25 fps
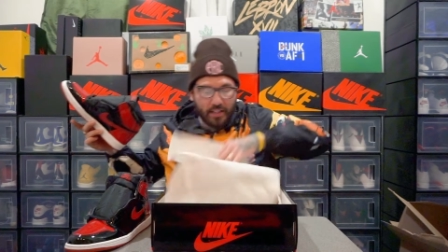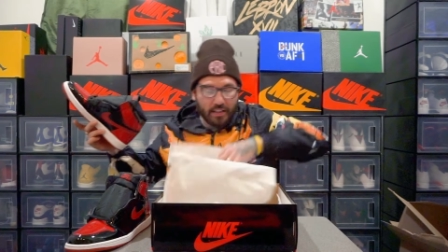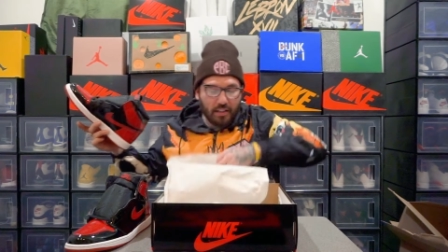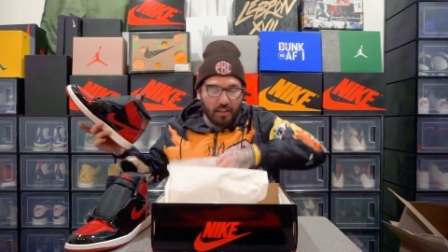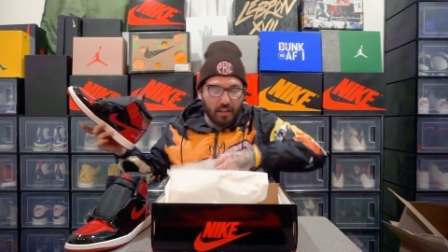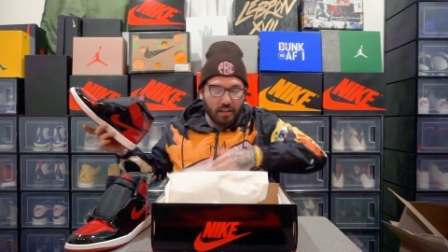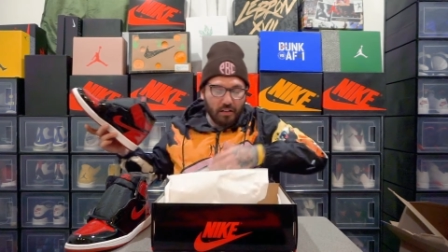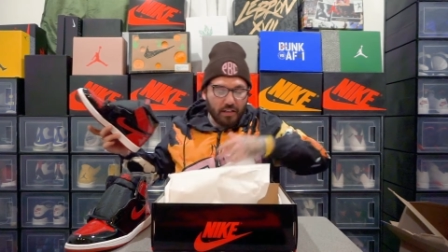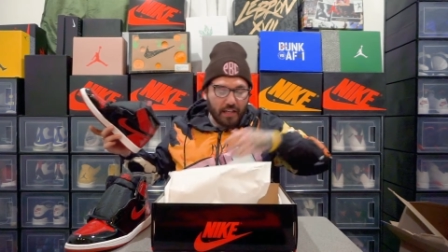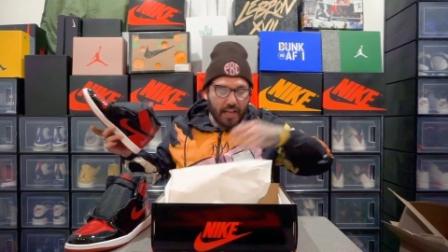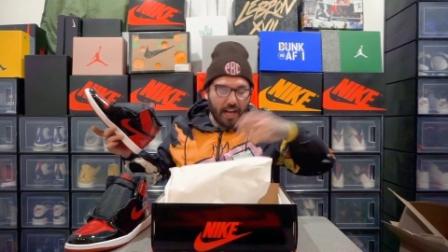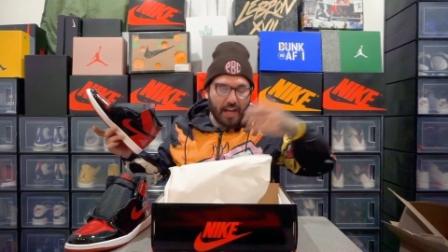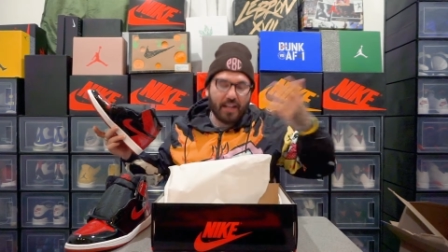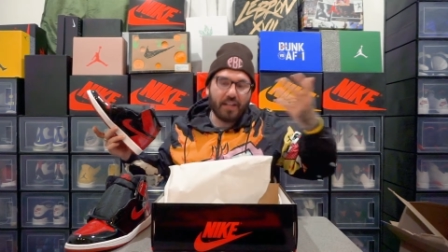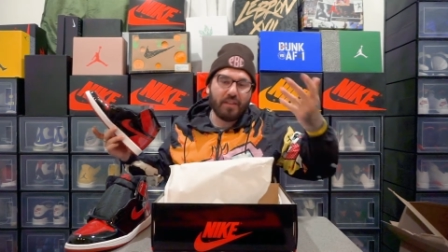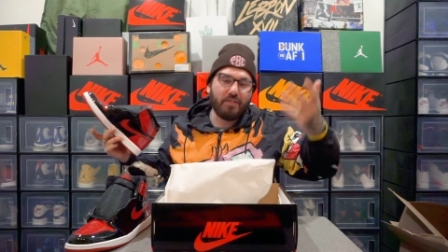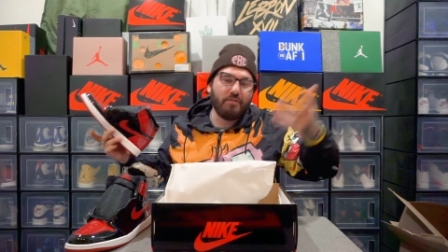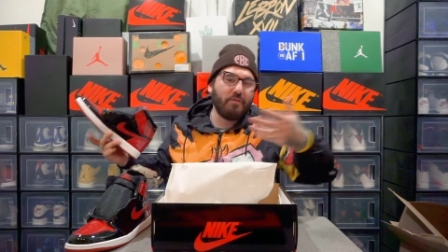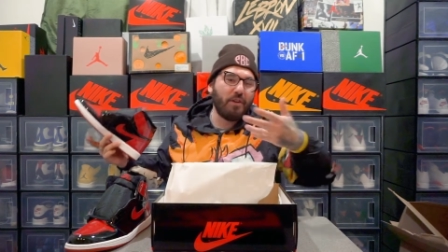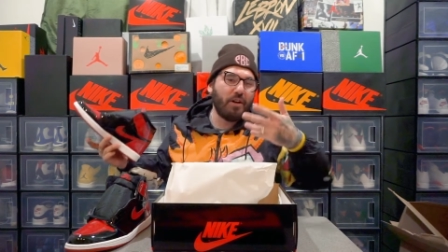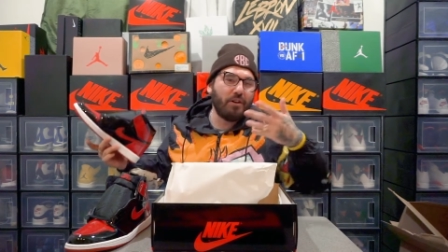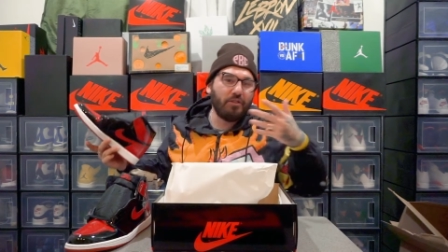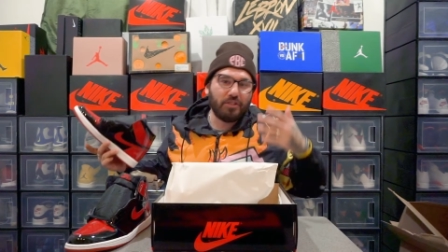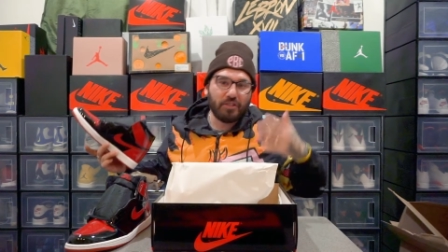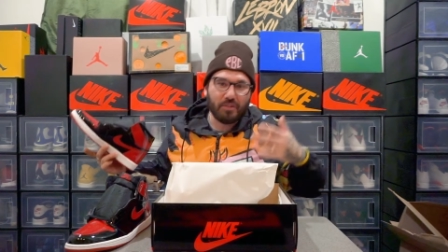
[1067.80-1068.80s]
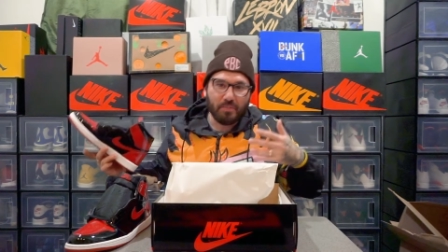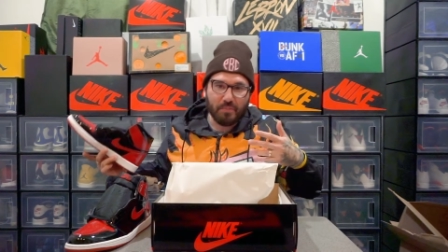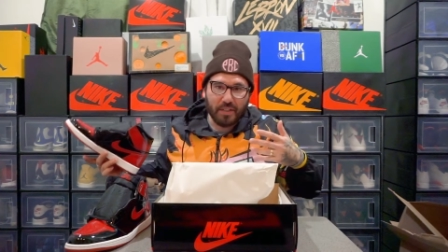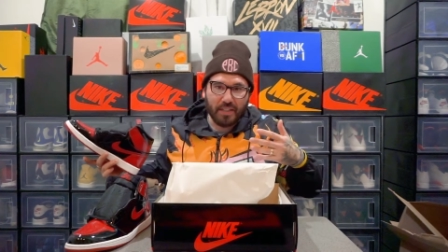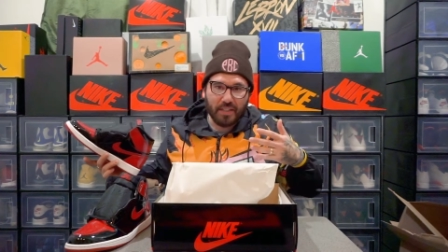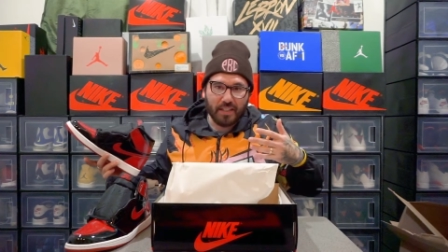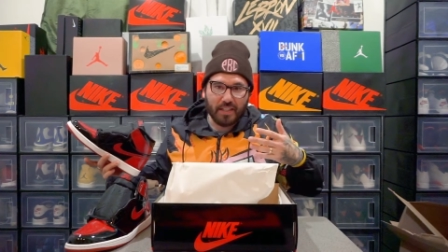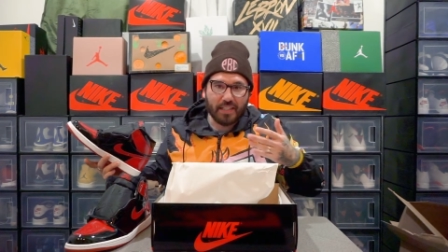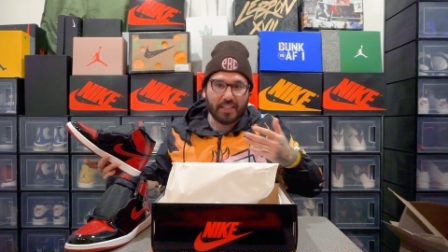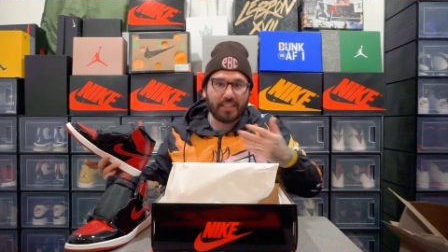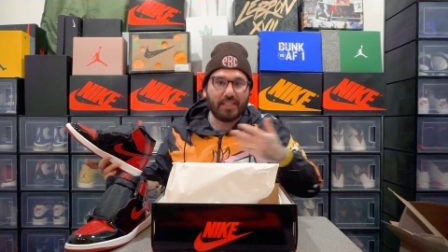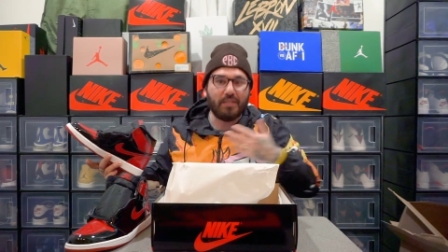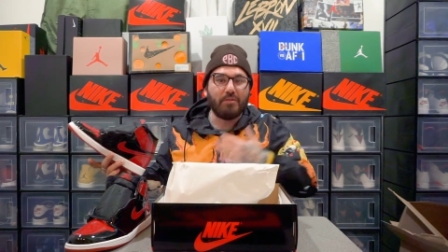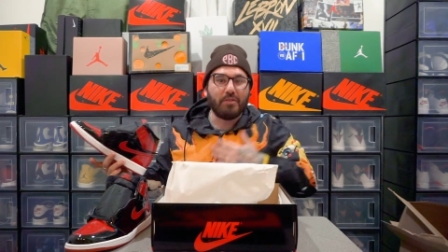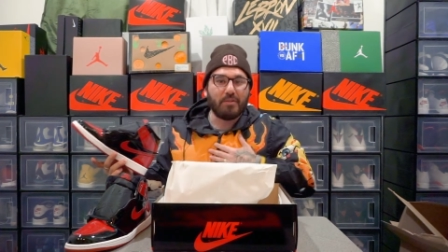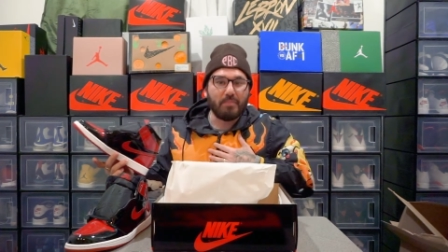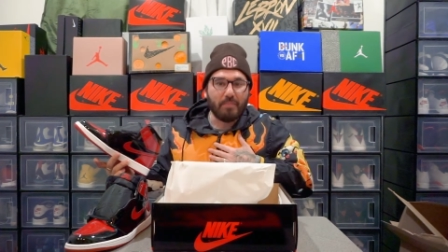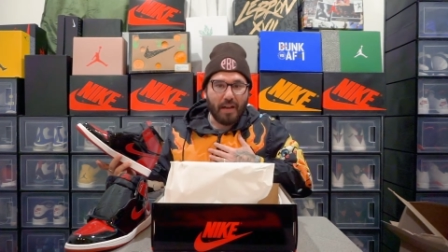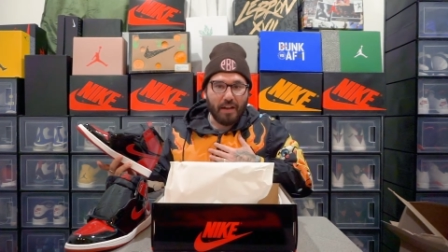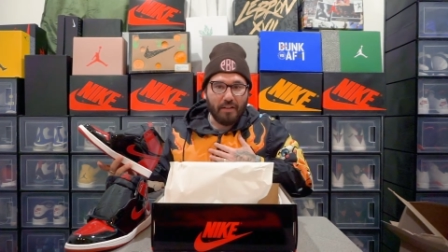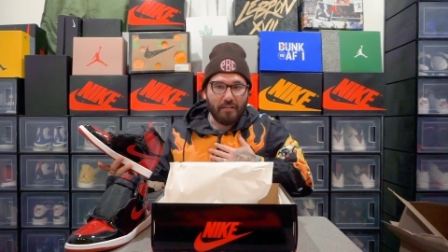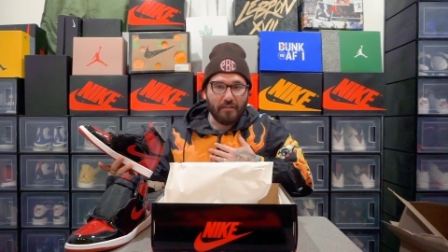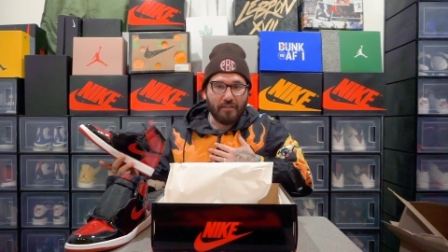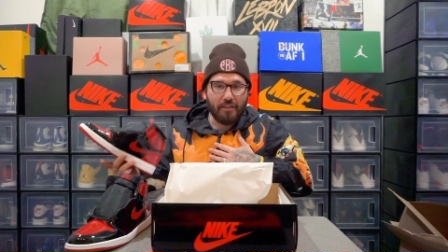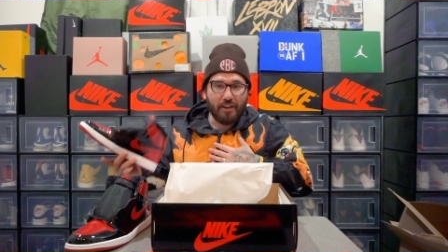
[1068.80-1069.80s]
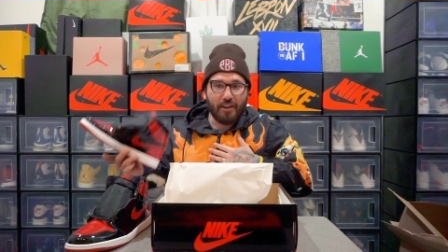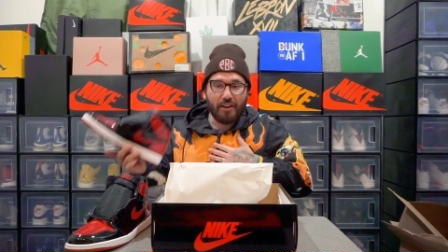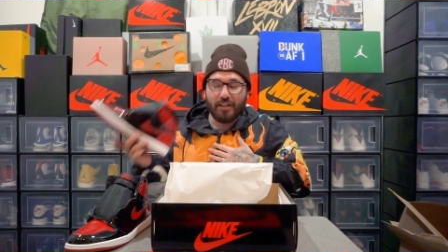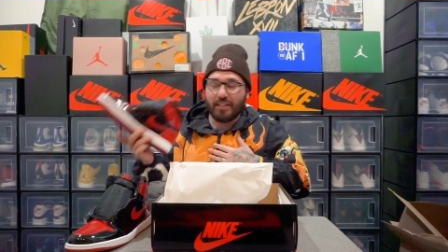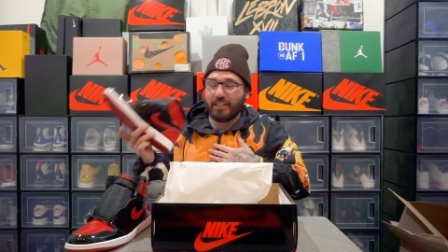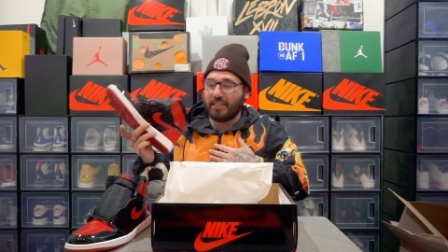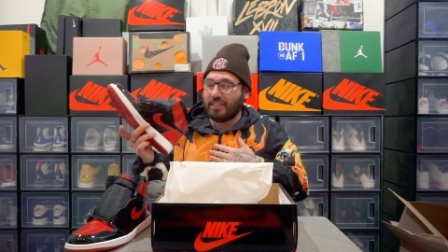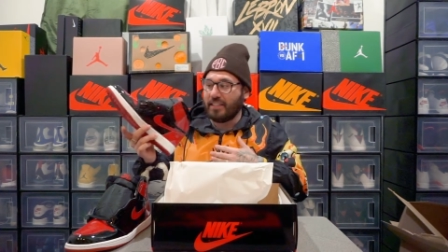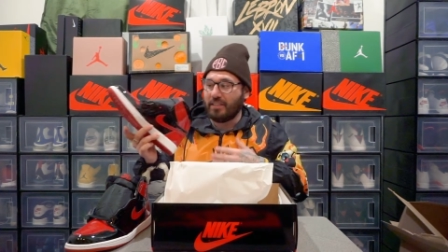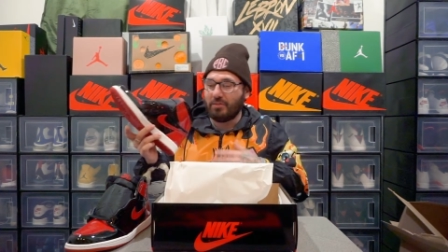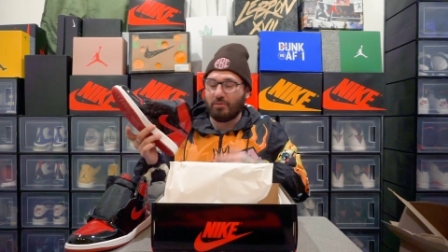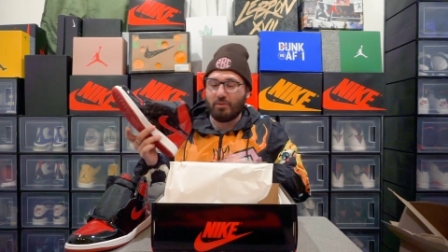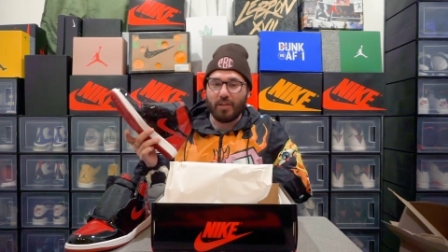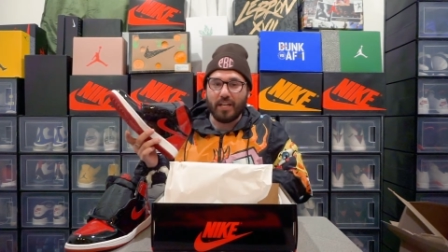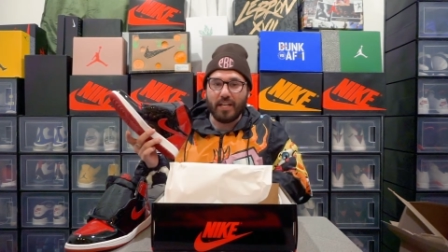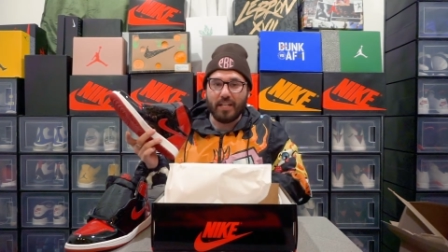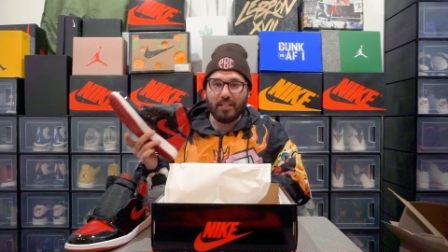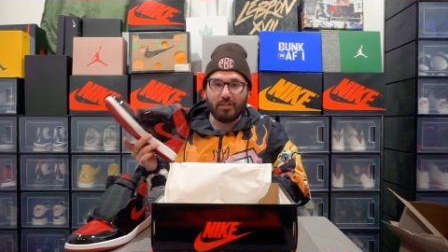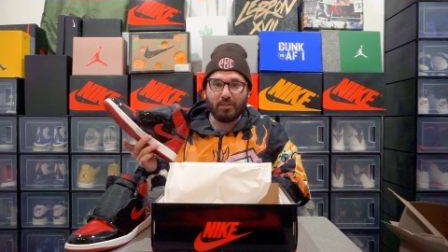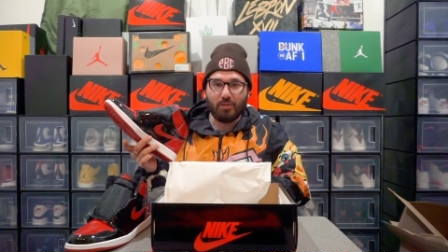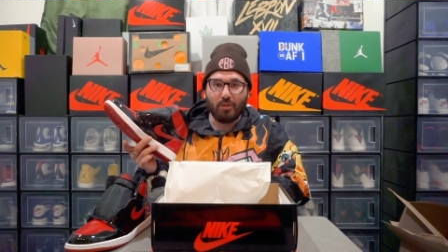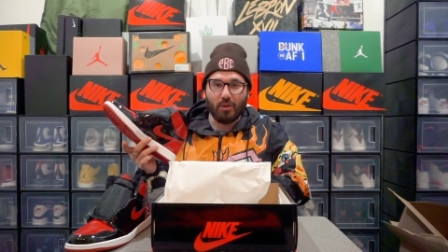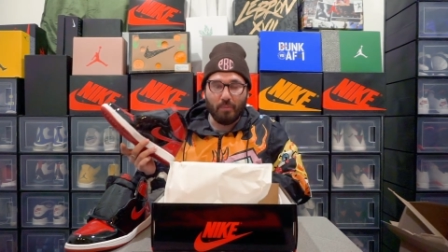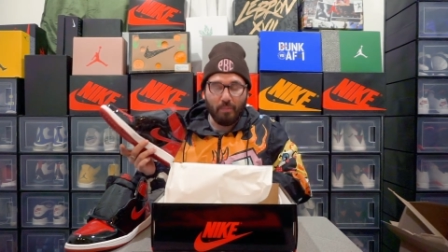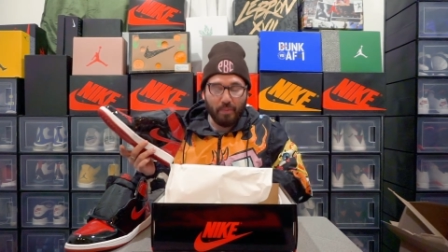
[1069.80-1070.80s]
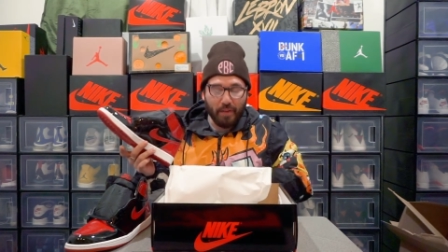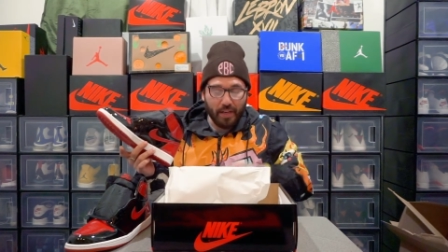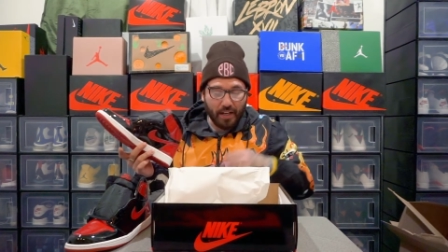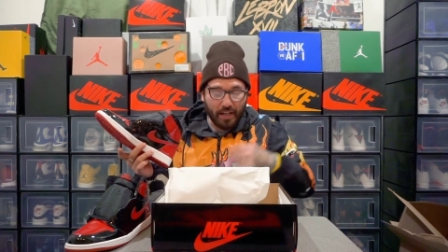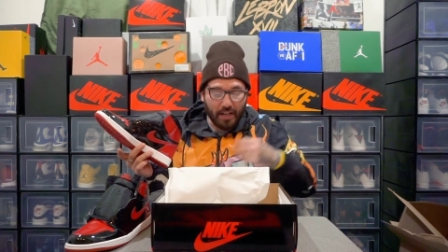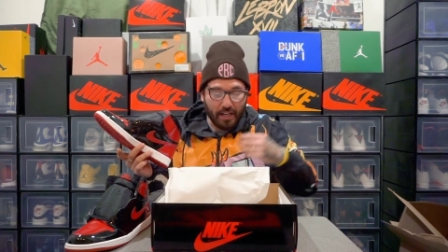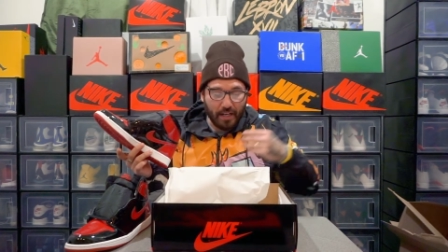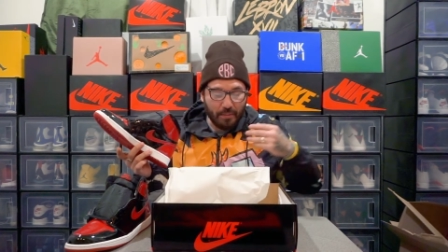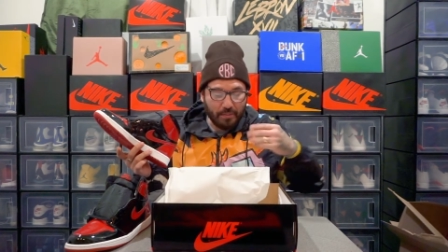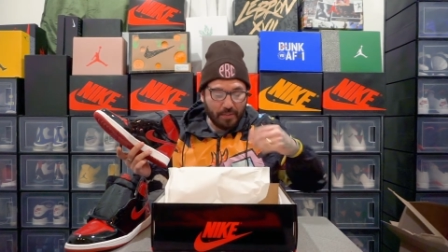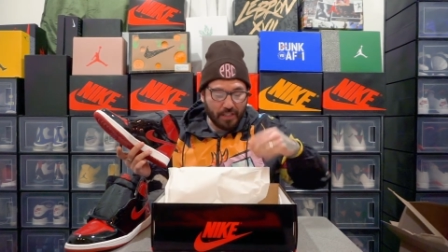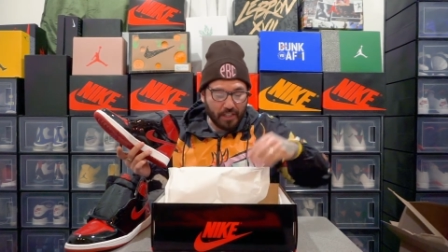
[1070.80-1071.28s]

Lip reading: though? Y'all can roast me because it was my fault because these were in-store pickups.